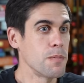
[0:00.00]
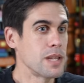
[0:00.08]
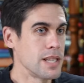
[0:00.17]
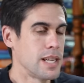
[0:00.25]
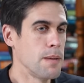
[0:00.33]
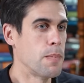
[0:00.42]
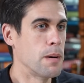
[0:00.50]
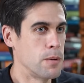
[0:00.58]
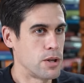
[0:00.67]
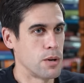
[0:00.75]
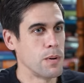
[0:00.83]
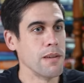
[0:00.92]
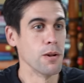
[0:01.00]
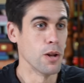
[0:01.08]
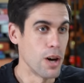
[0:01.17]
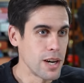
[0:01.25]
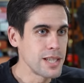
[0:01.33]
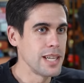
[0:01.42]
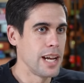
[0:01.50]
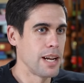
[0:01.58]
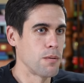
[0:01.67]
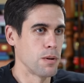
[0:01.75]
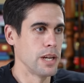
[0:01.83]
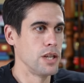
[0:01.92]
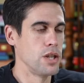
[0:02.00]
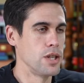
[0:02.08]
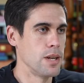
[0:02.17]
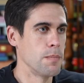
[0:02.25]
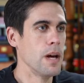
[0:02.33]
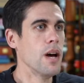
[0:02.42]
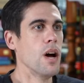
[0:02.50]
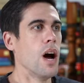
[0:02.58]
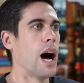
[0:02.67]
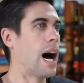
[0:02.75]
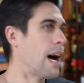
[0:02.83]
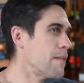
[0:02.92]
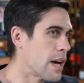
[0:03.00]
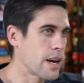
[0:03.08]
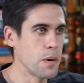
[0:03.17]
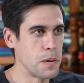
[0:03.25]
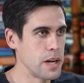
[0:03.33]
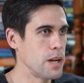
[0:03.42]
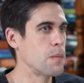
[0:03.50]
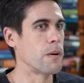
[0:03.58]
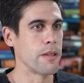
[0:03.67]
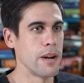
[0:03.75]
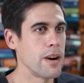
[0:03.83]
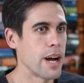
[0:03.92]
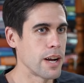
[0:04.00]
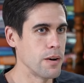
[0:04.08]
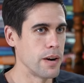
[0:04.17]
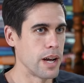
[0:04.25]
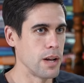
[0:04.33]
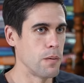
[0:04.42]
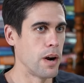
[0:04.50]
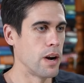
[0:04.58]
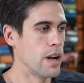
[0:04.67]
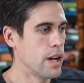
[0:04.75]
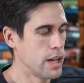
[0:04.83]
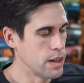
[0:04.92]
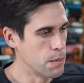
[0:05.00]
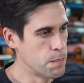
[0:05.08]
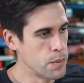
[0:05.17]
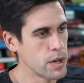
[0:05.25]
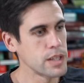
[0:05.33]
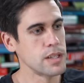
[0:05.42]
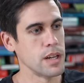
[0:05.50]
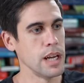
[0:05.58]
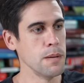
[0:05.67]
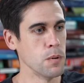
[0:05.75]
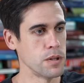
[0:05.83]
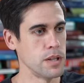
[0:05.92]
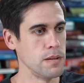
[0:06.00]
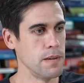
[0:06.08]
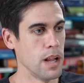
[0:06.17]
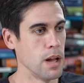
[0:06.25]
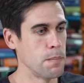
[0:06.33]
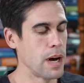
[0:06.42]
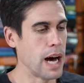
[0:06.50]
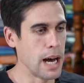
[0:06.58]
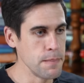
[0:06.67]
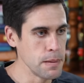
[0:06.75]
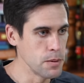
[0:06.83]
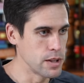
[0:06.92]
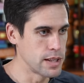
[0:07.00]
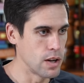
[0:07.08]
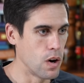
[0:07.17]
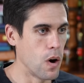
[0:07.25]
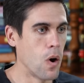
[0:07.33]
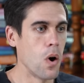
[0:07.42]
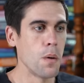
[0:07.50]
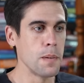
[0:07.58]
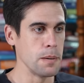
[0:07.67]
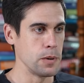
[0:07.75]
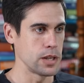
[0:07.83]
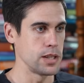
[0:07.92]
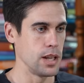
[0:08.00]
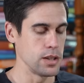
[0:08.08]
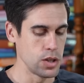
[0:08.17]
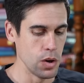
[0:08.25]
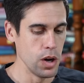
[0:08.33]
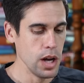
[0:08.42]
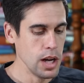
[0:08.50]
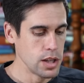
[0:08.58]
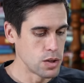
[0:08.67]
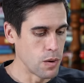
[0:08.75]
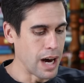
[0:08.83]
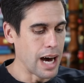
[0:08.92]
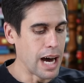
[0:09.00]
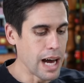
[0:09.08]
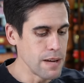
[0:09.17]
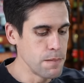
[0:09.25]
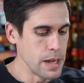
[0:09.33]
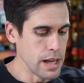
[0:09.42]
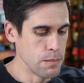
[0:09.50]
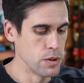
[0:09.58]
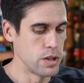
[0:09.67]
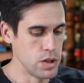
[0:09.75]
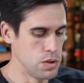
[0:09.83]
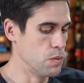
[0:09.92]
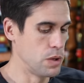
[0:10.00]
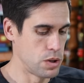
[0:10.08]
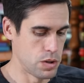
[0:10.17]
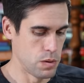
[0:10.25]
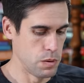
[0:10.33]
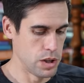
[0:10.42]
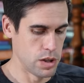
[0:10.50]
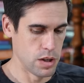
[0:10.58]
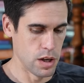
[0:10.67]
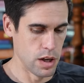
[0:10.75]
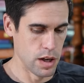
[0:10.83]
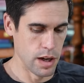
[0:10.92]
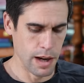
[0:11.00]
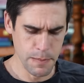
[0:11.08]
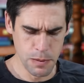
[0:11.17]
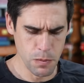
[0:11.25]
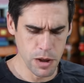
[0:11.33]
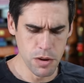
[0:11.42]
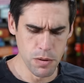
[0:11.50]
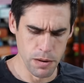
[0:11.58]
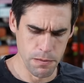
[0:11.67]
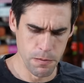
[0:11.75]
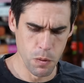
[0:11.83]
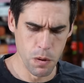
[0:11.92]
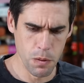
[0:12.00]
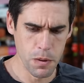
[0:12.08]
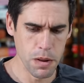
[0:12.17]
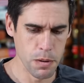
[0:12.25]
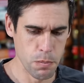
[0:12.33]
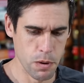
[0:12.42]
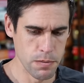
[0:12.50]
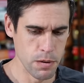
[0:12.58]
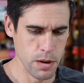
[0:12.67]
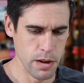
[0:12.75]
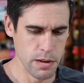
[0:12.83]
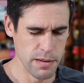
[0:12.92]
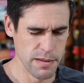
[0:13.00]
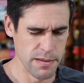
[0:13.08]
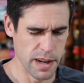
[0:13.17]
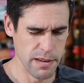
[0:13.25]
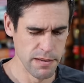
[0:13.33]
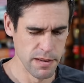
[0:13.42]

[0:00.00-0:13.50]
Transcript: the same publisher. We have a long standing relationship. I'm not going anywhere. They're not going anywhere. The book's able to develop. I'm able to sell all my books. That, so so I've been able to yeah. do which which uh, I mean, what are you at four with portfolio? Five?